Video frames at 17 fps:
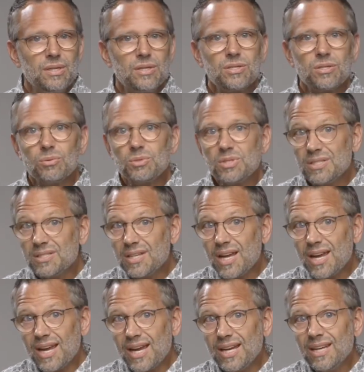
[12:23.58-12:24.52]
So
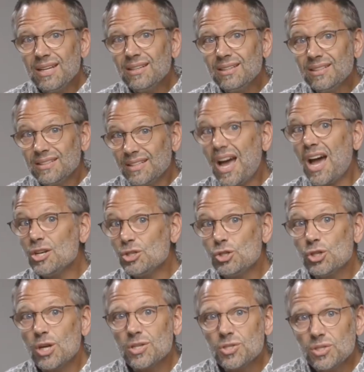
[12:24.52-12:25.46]
today, not
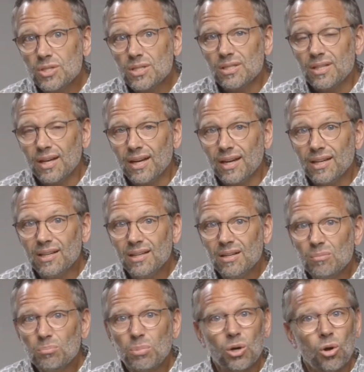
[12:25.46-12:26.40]
just today,
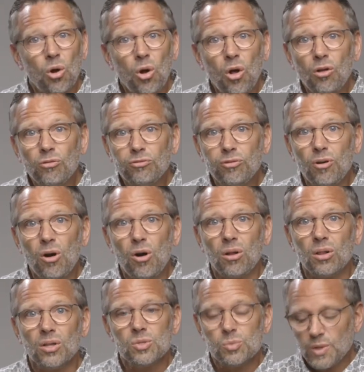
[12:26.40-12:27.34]
but all
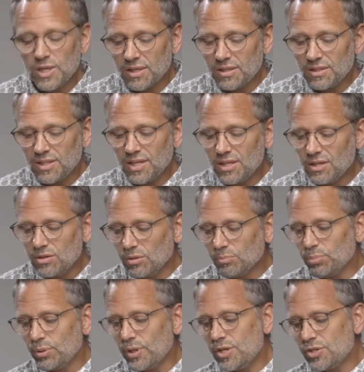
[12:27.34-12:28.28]
fall, as we continue to
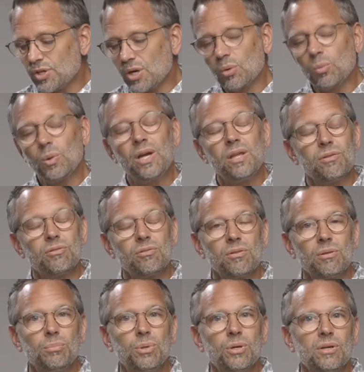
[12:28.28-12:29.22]
preach our way through
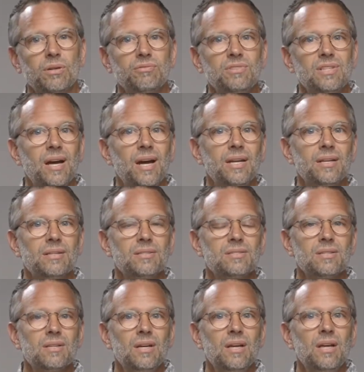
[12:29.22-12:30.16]
the book of
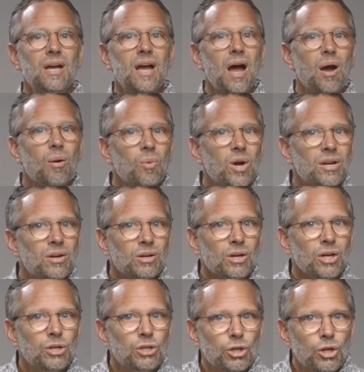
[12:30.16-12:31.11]
Titus, I want to
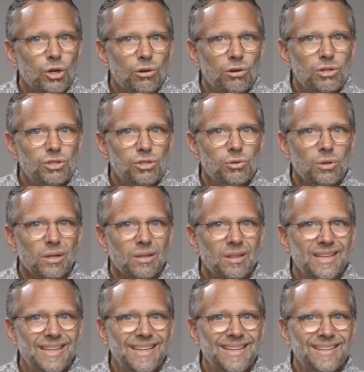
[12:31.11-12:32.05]
encourage you to
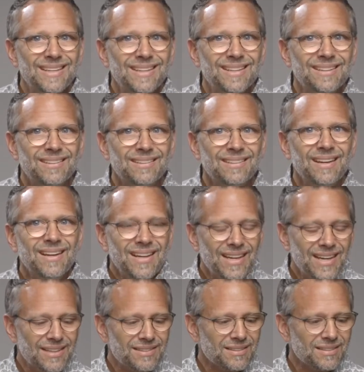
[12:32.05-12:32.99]
lean in
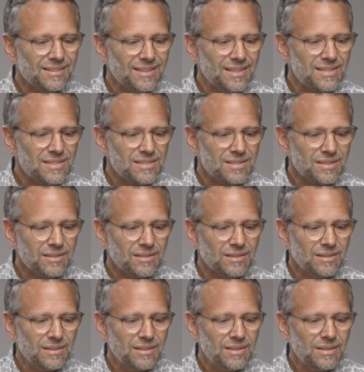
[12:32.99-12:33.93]
and to listen,